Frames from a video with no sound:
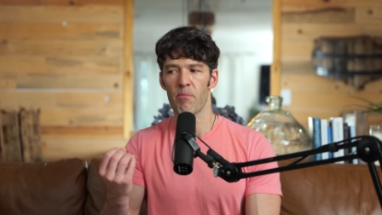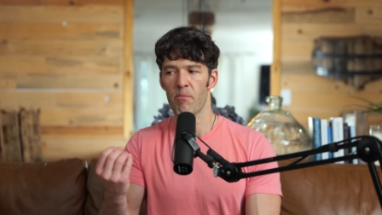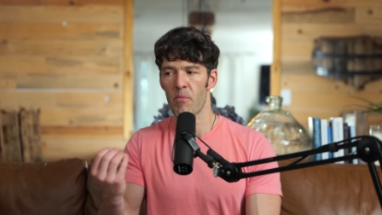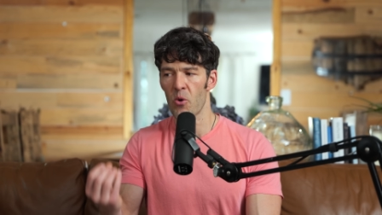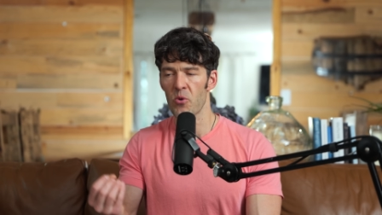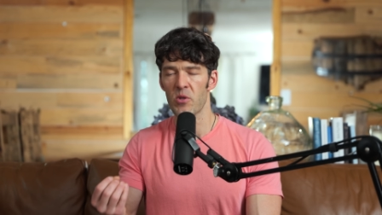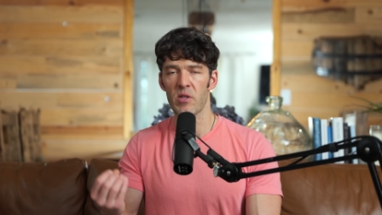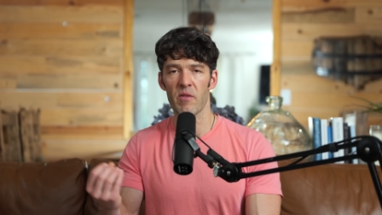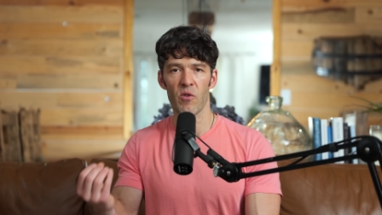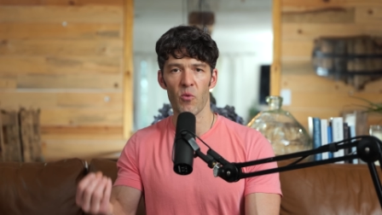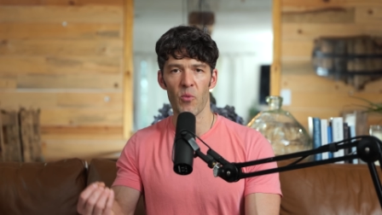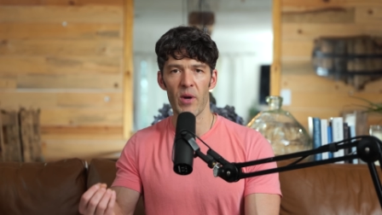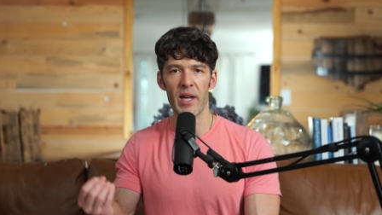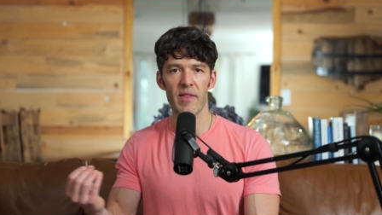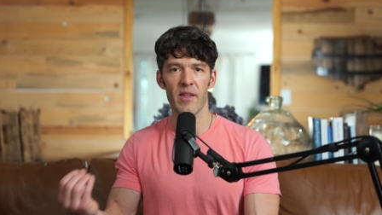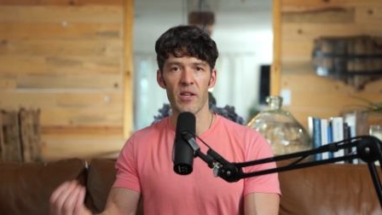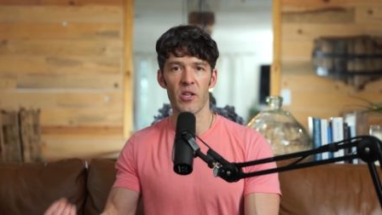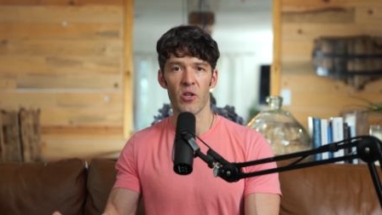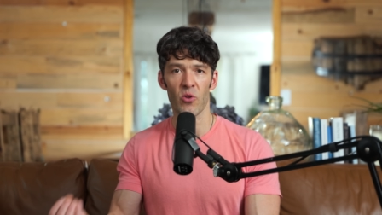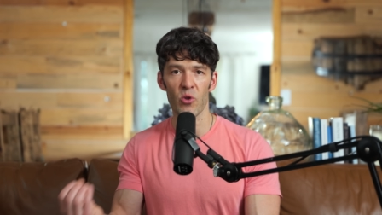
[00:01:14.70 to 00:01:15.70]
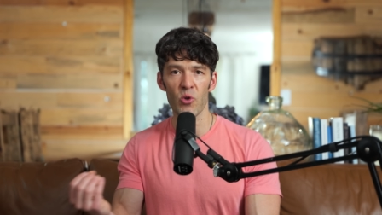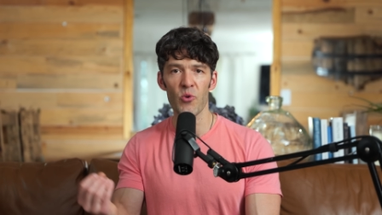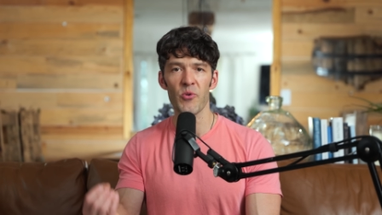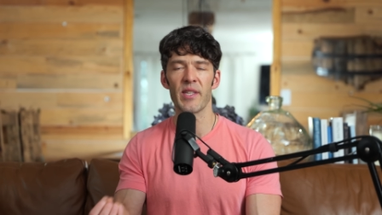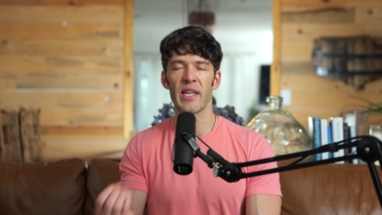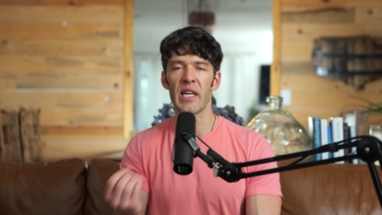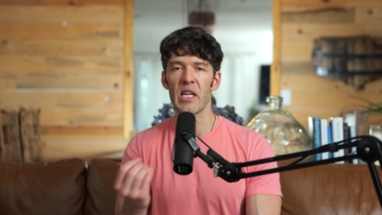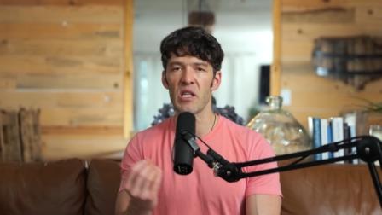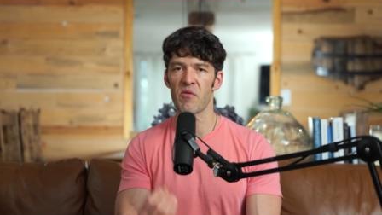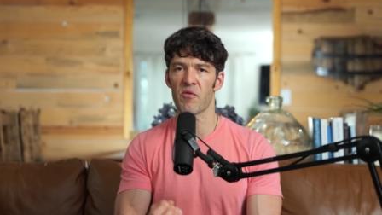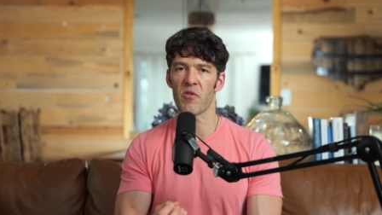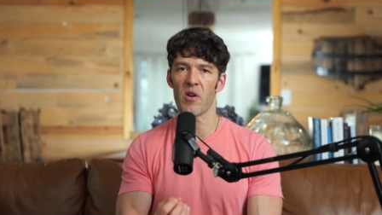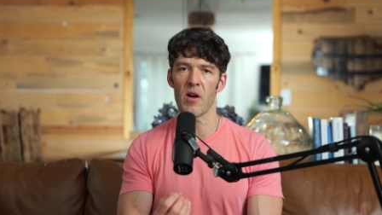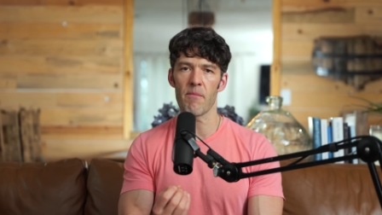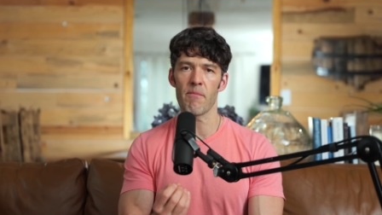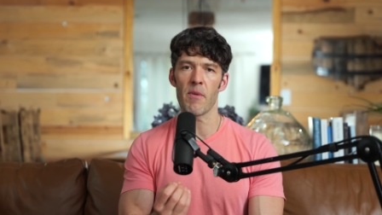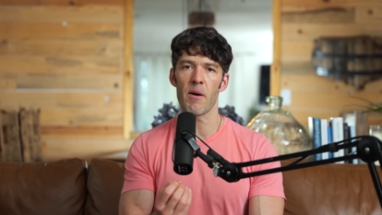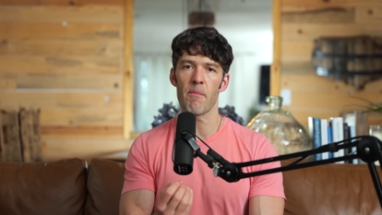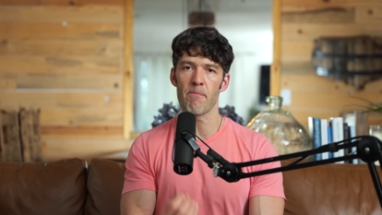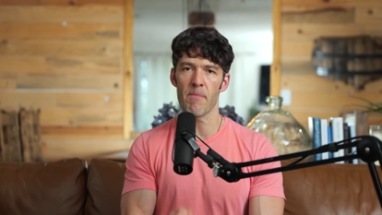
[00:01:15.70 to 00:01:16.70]
most of the weight that you're losing is
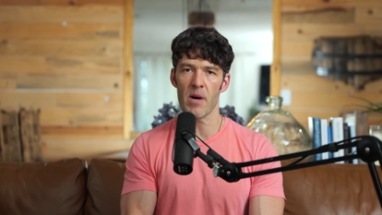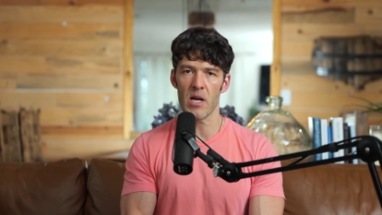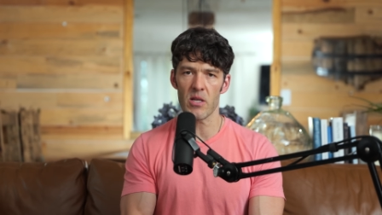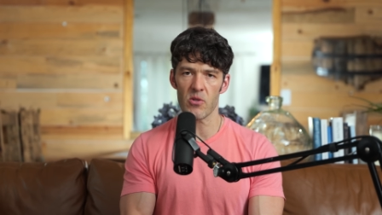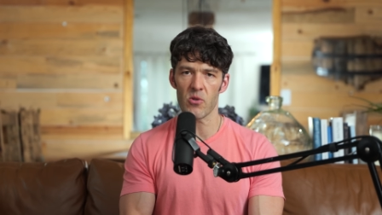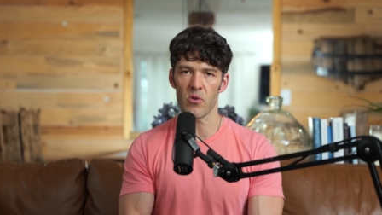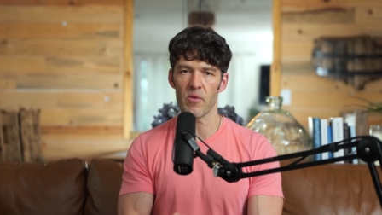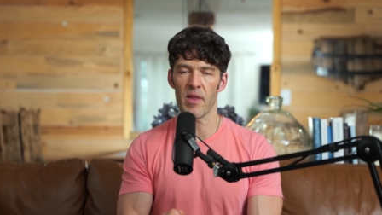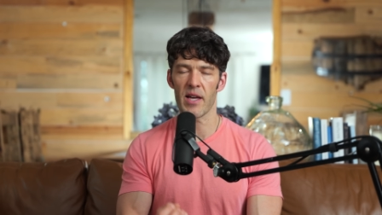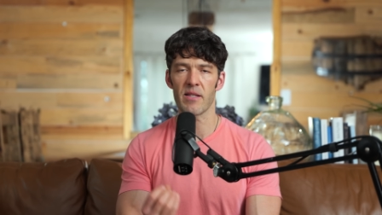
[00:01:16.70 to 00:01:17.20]
from muscle?